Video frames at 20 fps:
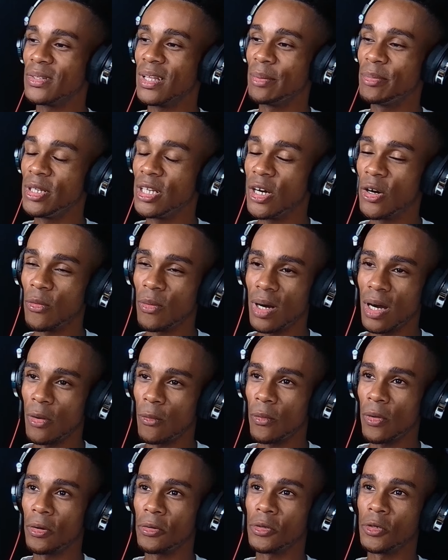Let me know
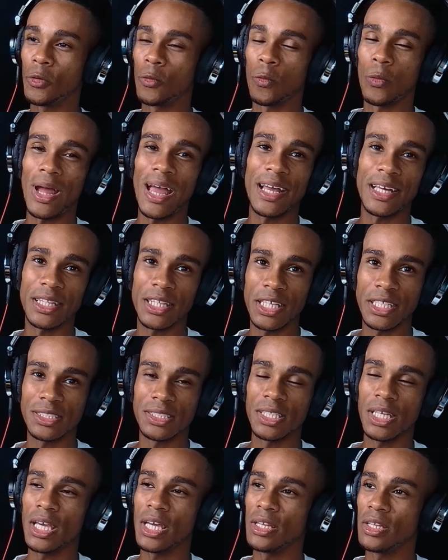where you rank
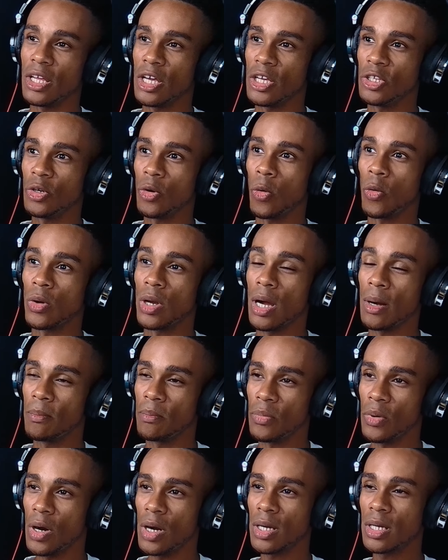this in your
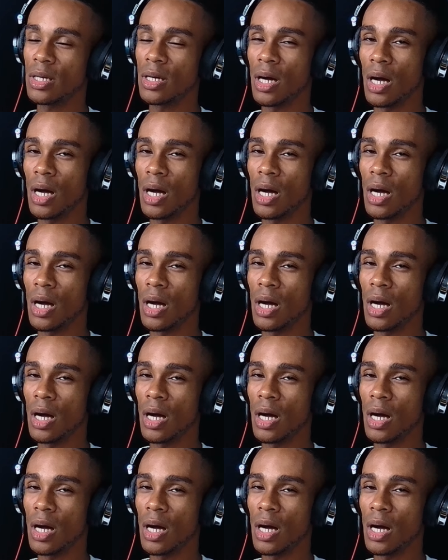book.